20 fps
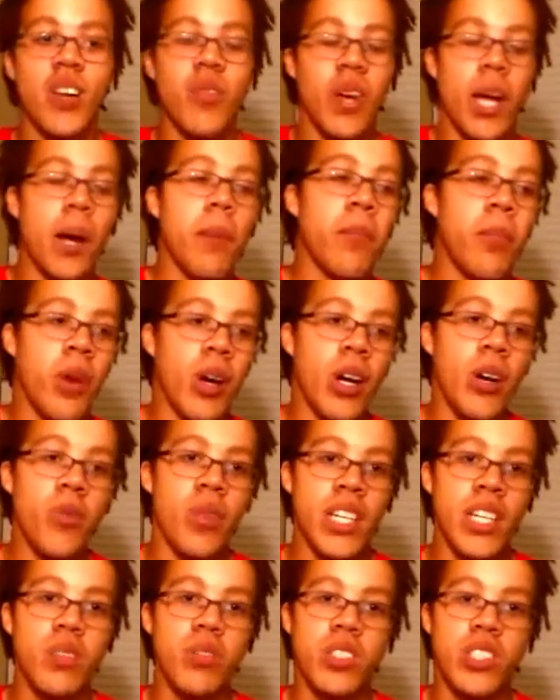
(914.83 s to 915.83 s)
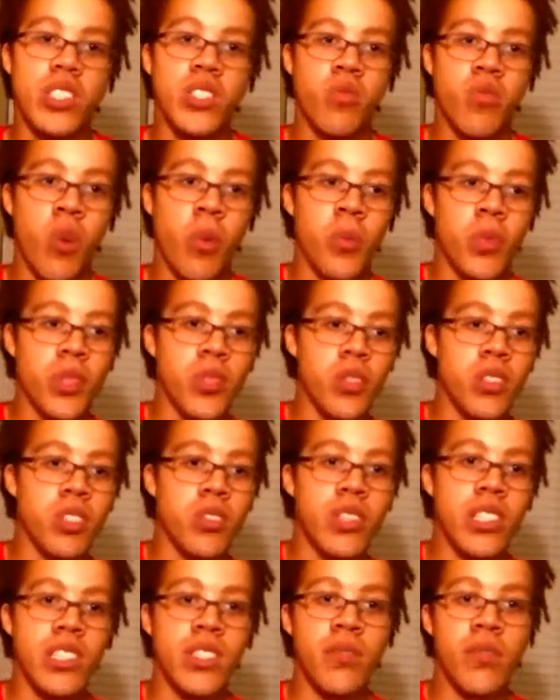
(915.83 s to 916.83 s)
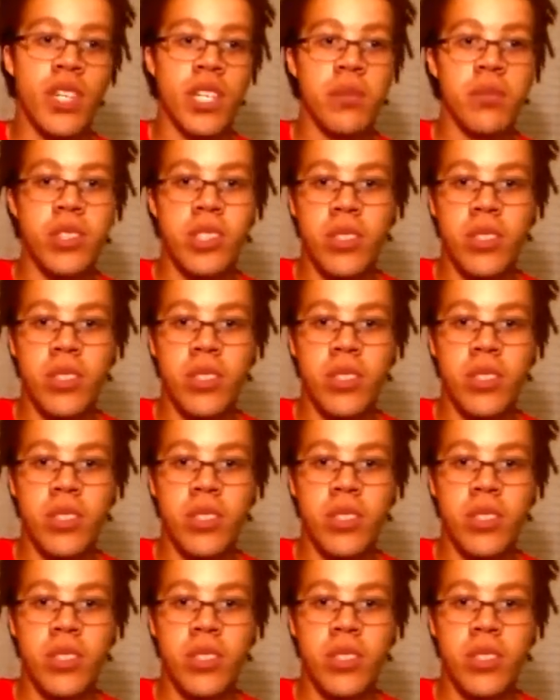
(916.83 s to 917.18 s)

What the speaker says: that part when he was just roaming through the streets and Venom